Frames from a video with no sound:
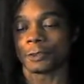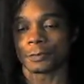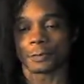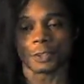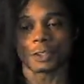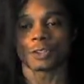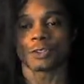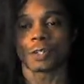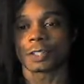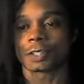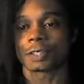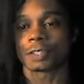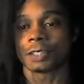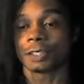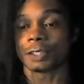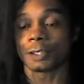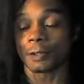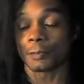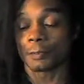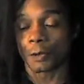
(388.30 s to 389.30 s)
stress it
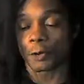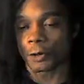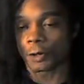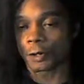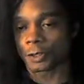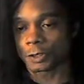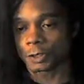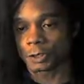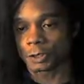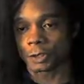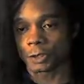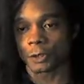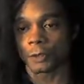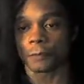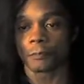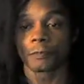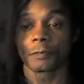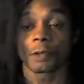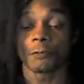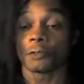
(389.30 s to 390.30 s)
anymore. So
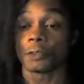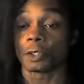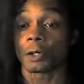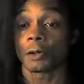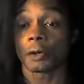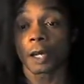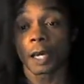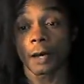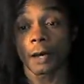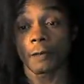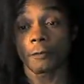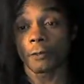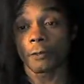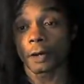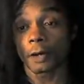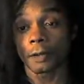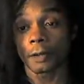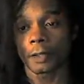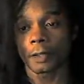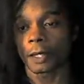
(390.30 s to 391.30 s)
if you don't have
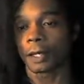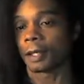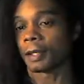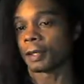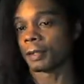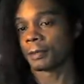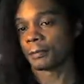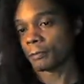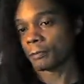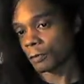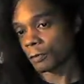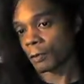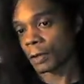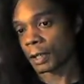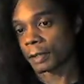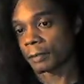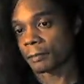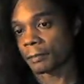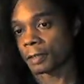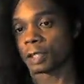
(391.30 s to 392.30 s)
one, I
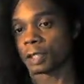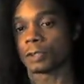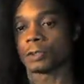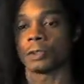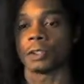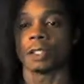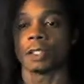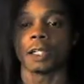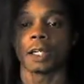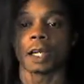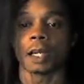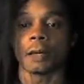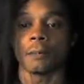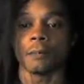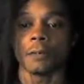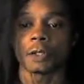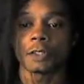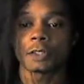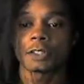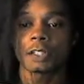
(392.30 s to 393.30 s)
recommend you getting a
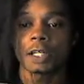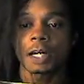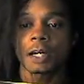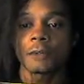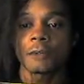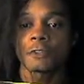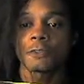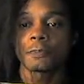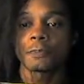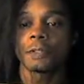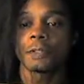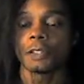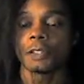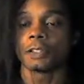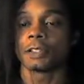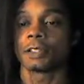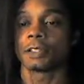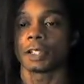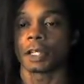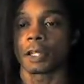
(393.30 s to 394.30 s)
Book of Shadows, putting
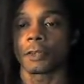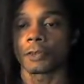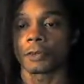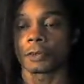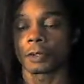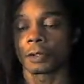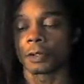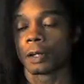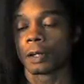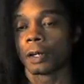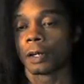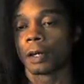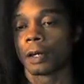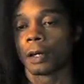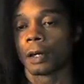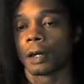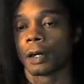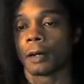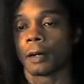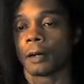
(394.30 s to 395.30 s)
it together.
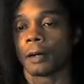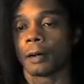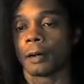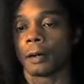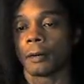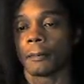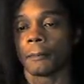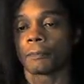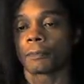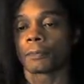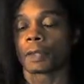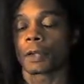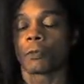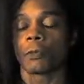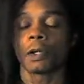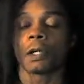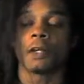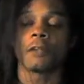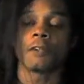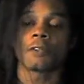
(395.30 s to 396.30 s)

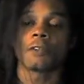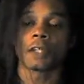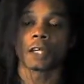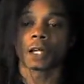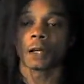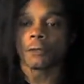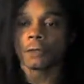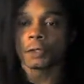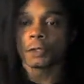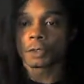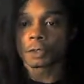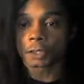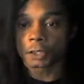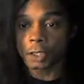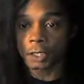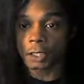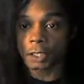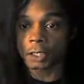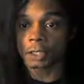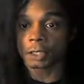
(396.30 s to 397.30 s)
One other thing I will
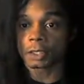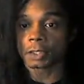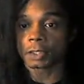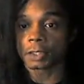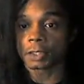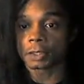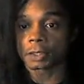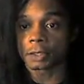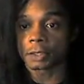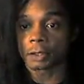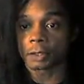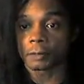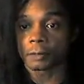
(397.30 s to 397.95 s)
say is,